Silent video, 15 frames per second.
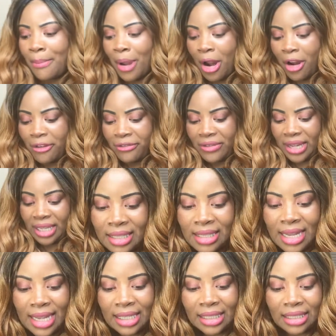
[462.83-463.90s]
Perfect.
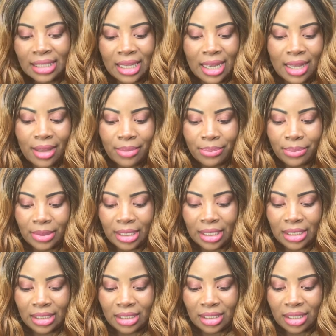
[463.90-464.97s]
Next up
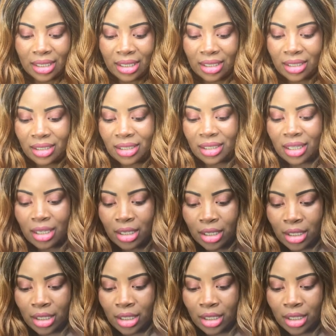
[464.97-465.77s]
is this